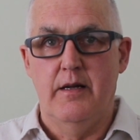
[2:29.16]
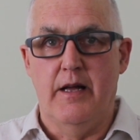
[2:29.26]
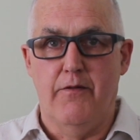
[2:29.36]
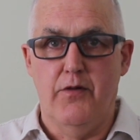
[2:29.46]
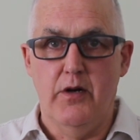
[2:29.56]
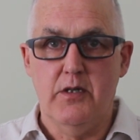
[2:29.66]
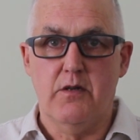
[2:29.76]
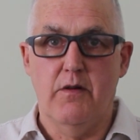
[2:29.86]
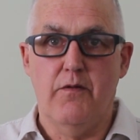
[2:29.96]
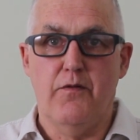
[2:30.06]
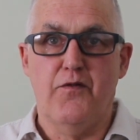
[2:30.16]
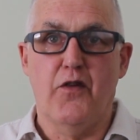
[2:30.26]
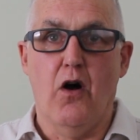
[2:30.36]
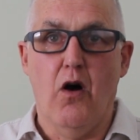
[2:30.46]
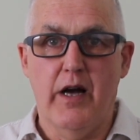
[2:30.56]
Now first,
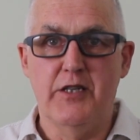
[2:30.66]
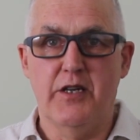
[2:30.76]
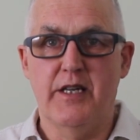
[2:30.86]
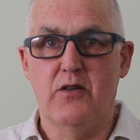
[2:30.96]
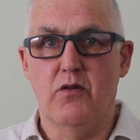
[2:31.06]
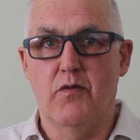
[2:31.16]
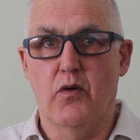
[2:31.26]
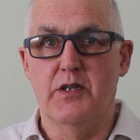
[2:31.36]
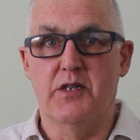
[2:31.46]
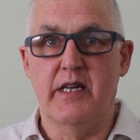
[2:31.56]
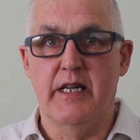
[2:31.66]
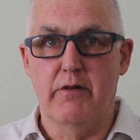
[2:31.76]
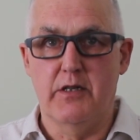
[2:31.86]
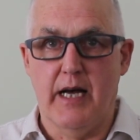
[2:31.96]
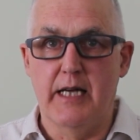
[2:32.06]
for hygiene and to avoid skin
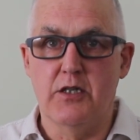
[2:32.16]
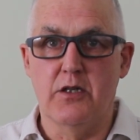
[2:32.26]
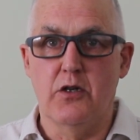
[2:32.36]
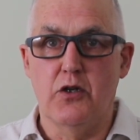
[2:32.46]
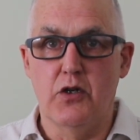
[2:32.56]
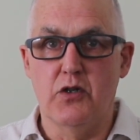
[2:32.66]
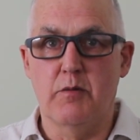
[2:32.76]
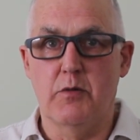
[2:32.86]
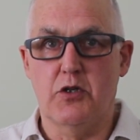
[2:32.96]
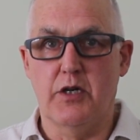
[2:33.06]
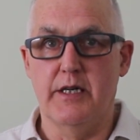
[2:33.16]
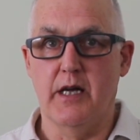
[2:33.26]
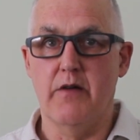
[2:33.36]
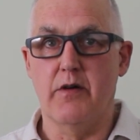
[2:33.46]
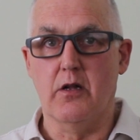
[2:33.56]
irritation, use the machine
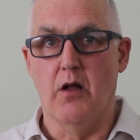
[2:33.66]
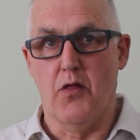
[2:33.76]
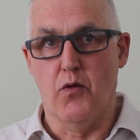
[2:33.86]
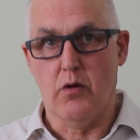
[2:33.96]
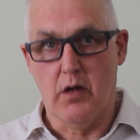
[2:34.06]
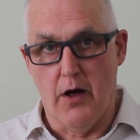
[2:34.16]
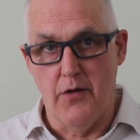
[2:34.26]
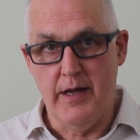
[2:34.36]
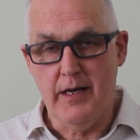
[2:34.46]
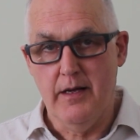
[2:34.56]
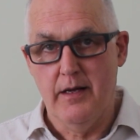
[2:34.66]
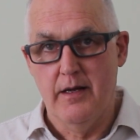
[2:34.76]
over cloth or clothing.